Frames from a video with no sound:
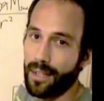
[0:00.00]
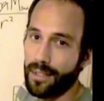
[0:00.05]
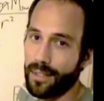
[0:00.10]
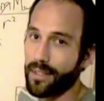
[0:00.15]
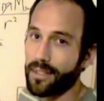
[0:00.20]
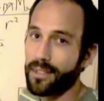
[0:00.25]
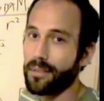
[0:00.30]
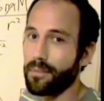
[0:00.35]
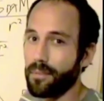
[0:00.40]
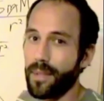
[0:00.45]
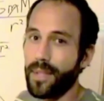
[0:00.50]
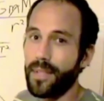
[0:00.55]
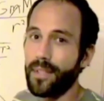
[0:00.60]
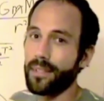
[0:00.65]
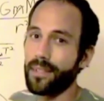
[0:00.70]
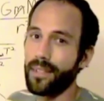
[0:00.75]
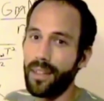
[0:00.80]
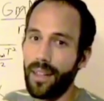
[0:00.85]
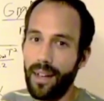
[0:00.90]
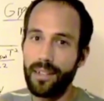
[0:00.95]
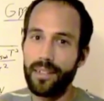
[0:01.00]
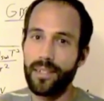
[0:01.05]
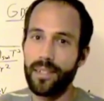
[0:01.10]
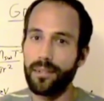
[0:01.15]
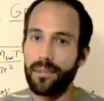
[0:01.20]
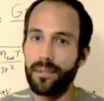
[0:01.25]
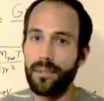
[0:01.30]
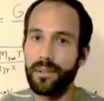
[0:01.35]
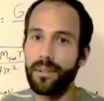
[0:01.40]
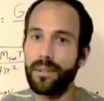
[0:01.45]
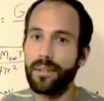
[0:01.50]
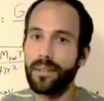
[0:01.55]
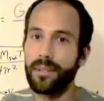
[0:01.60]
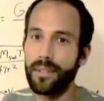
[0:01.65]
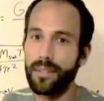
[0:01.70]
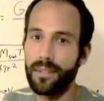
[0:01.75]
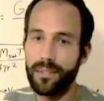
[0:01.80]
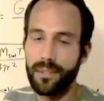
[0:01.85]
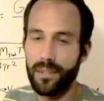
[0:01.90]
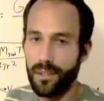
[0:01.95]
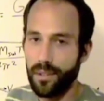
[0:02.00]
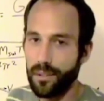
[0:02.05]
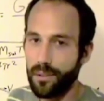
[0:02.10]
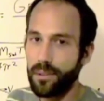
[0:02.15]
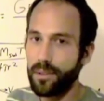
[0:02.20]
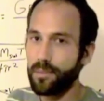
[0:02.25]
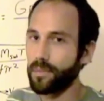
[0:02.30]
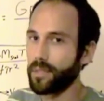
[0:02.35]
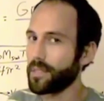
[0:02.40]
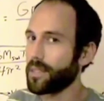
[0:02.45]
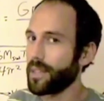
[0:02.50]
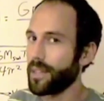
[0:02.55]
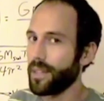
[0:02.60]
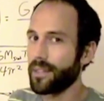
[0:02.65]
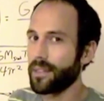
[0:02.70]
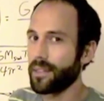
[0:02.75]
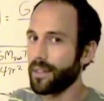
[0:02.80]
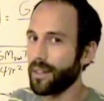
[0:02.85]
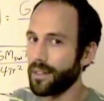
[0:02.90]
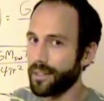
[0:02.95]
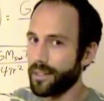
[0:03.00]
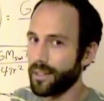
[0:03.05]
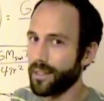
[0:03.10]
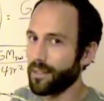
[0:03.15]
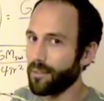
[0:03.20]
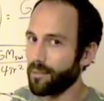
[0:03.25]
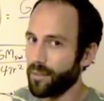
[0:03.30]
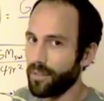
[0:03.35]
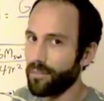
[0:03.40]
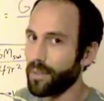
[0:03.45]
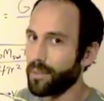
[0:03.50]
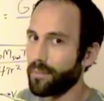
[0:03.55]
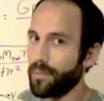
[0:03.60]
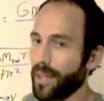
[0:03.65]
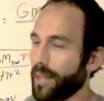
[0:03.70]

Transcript: doesn't mean it's logical. This is a huge mistake that I think we've been